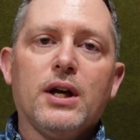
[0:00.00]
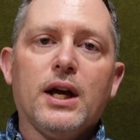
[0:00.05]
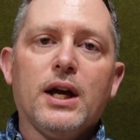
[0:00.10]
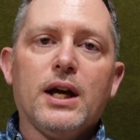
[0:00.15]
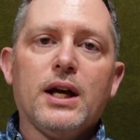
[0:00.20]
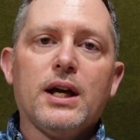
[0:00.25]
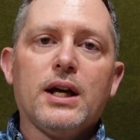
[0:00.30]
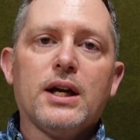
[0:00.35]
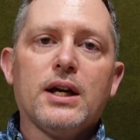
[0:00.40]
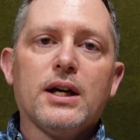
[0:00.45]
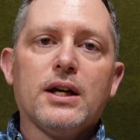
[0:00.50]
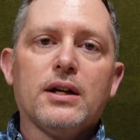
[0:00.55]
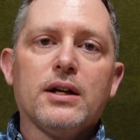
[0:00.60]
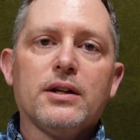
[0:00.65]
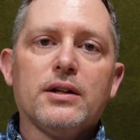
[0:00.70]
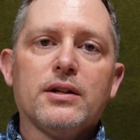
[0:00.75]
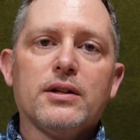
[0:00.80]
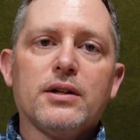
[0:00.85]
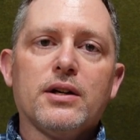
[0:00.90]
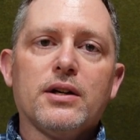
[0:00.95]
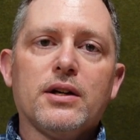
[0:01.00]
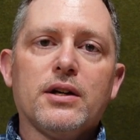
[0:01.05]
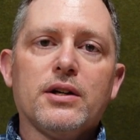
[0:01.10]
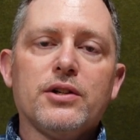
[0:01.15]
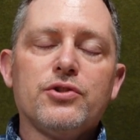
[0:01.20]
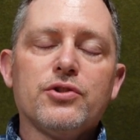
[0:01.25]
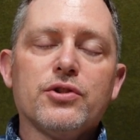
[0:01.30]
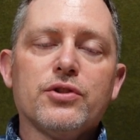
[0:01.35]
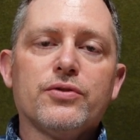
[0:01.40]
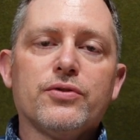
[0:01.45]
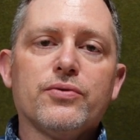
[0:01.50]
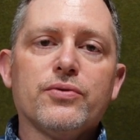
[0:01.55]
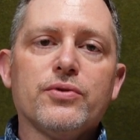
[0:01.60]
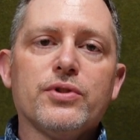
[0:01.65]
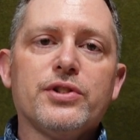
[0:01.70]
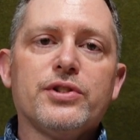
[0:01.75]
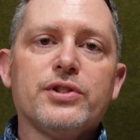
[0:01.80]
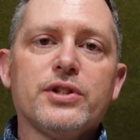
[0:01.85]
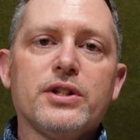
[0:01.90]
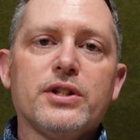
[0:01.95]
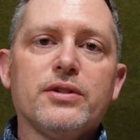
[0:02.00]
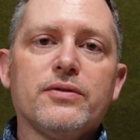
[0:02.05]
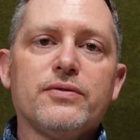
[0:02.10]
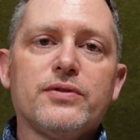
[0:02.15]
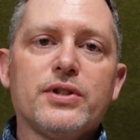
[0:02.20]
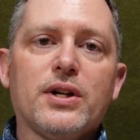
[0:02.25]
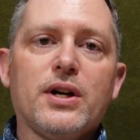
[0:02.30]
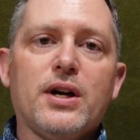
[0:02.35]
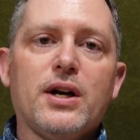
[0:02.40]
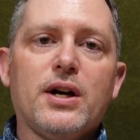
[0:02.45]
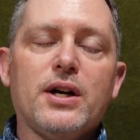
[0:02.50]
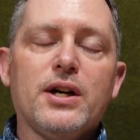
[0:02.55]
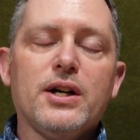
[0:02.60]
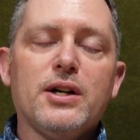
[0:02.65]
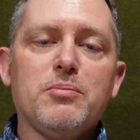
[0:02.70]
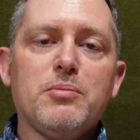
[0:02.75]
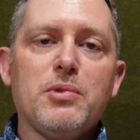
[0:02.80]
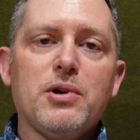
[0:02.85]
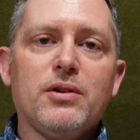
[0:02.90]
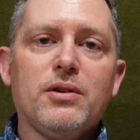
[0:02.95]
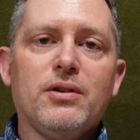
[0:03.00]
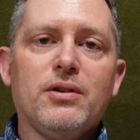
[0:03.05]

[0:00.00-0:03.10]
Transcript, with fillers: And uh, just for the sake of time,